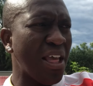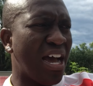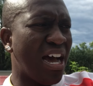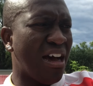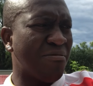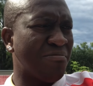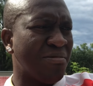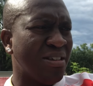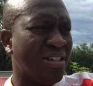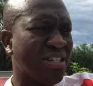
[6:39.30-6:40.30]

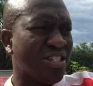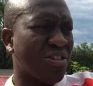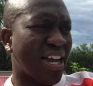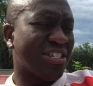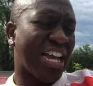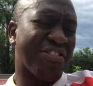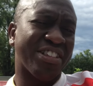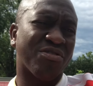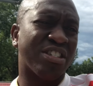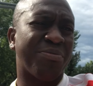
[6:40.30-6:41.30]
I think
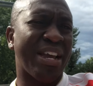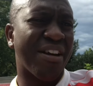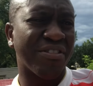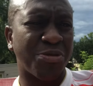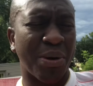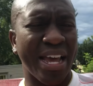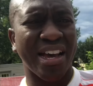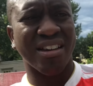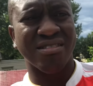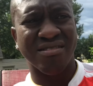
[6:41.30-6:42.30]
he's going to be average
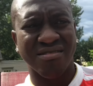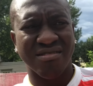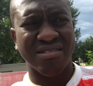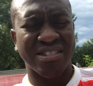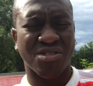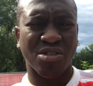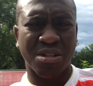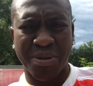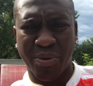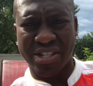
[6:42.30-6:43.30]
player. It's going
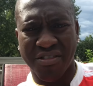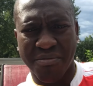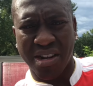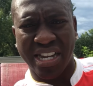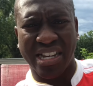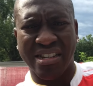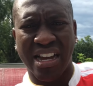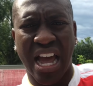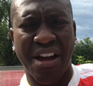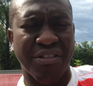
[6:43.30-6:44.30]
to be a waste of money.
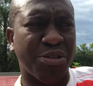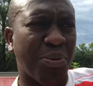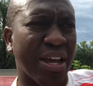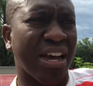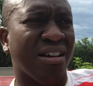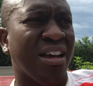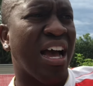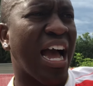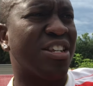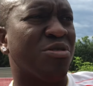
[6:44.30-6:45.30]
Average player.
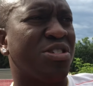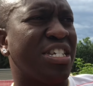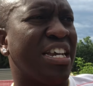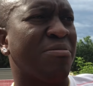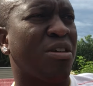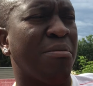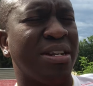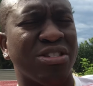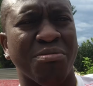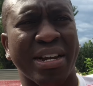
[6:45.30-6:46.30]
I don't see him
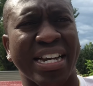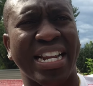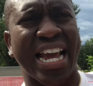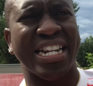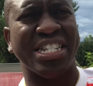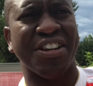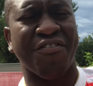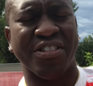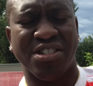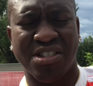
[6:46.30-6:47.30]
coming in to make any
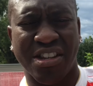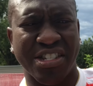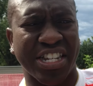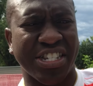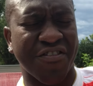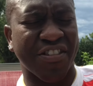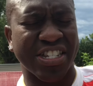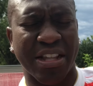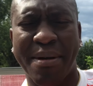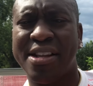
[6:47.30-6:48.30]
difference. The
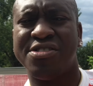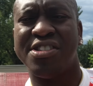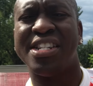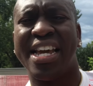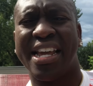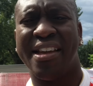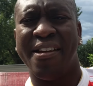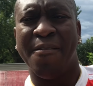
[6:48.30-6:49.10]
difference in the match today.